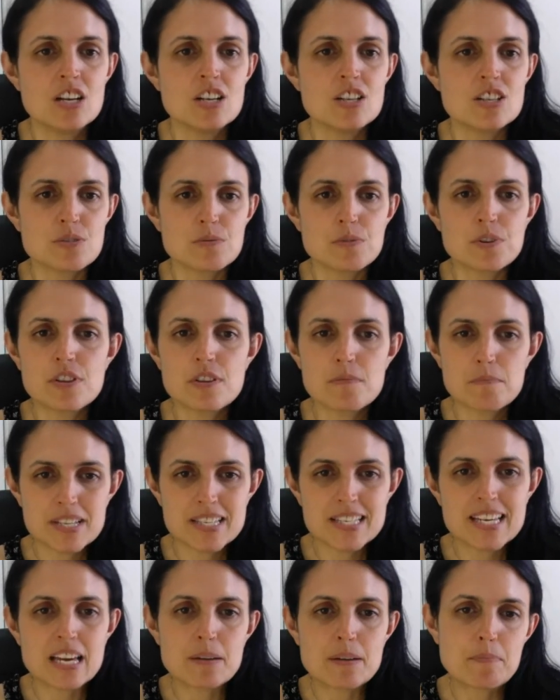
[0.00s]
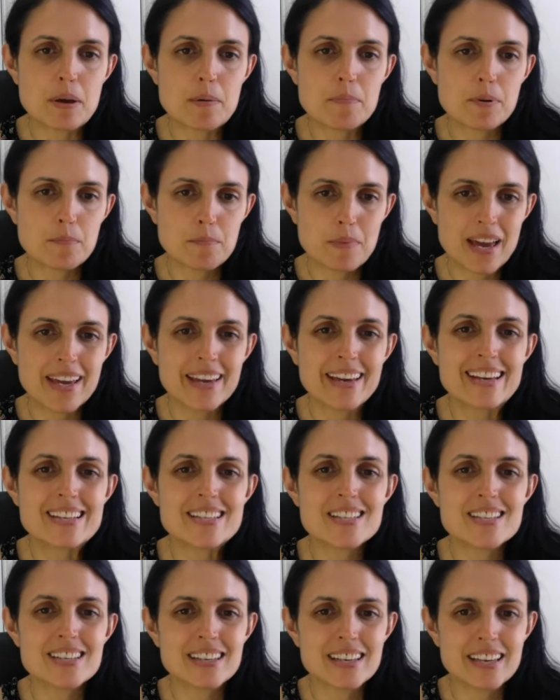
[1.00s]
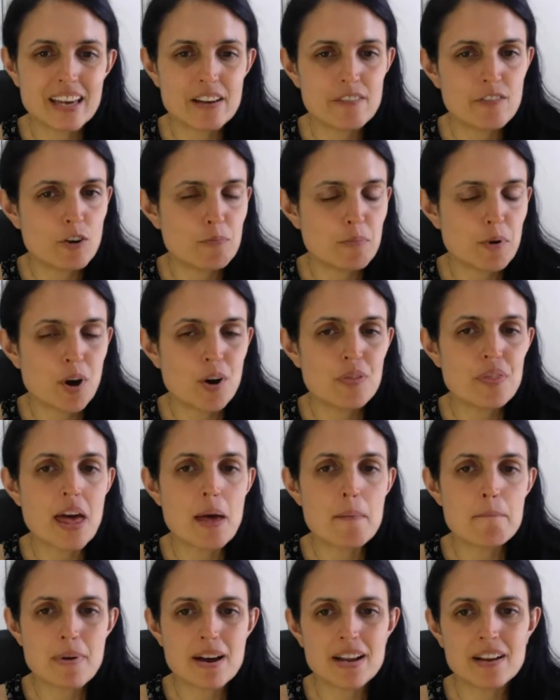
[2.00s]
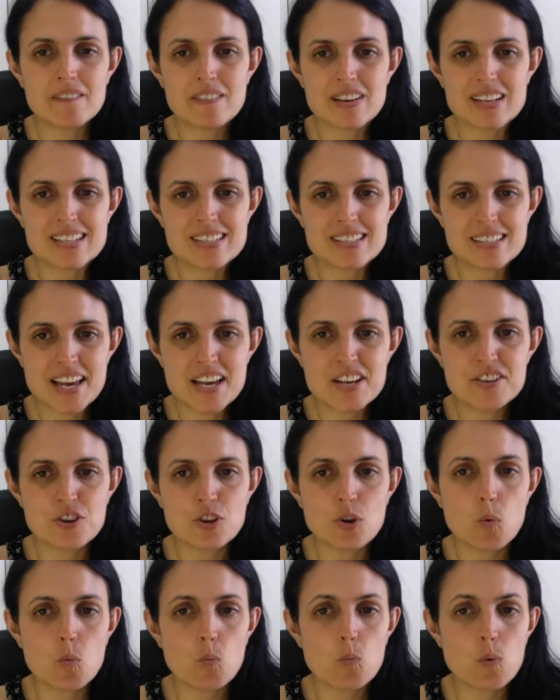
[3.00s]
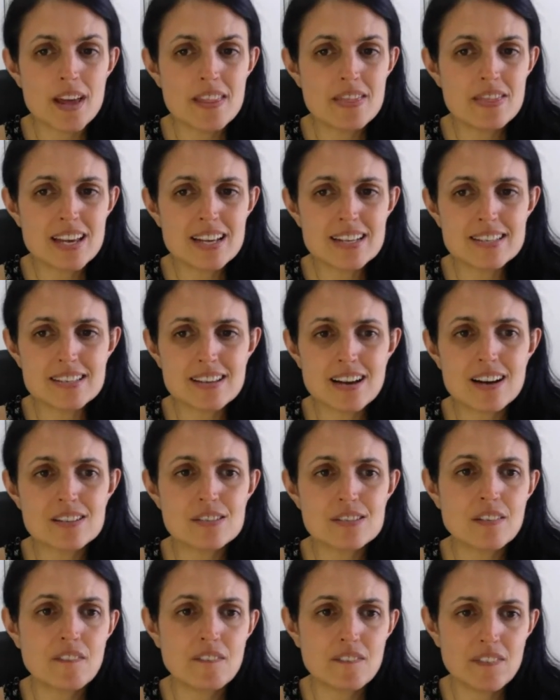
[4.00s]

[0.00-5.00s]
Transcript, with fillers: So another mistake people make is to give up on their manifestation when they start to